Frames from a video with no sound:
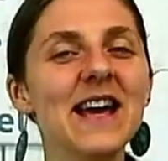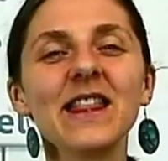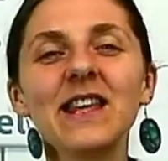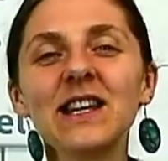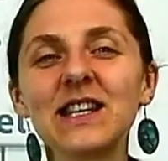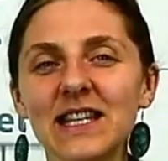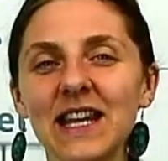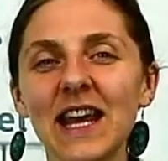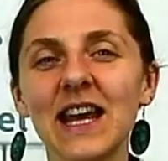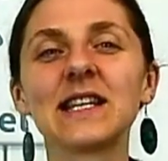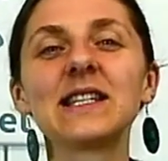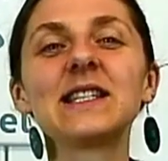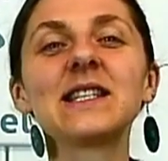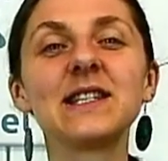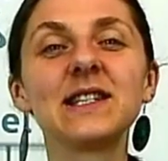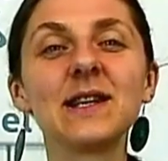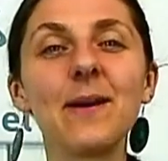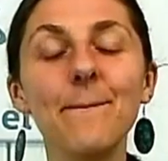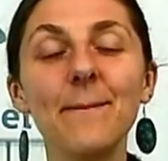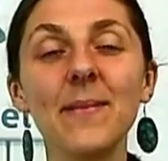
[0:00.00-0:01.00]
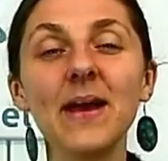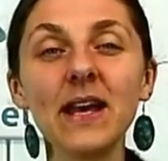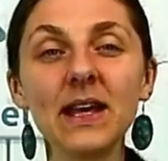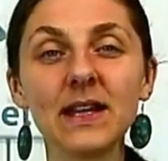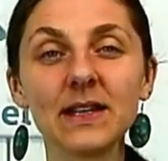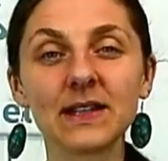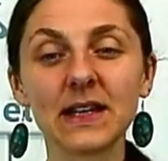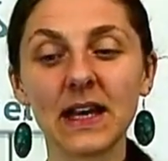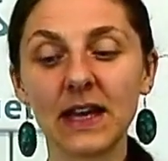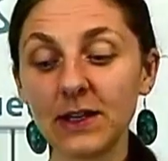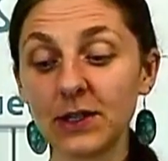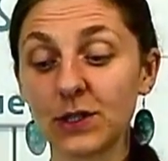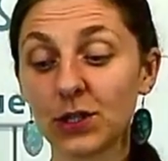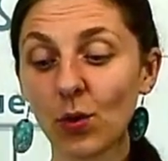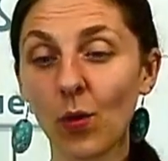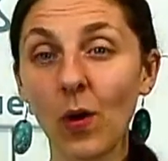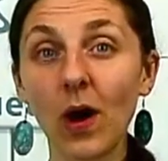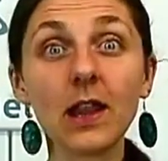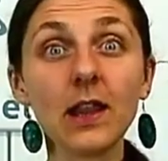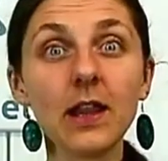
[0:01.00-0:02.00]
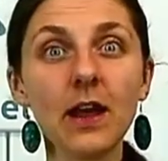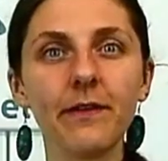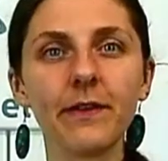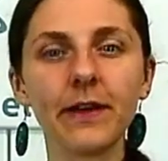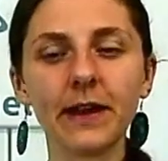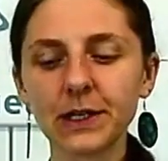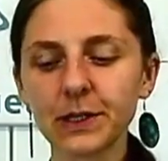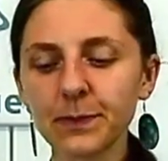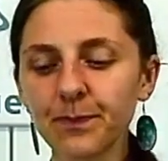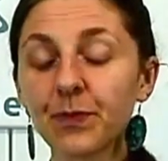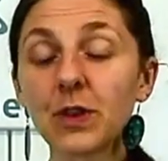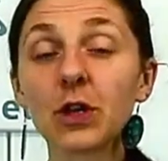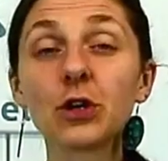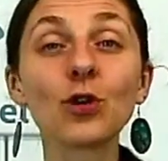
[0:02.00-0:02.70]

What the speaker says: The taste is amazing, so I love it.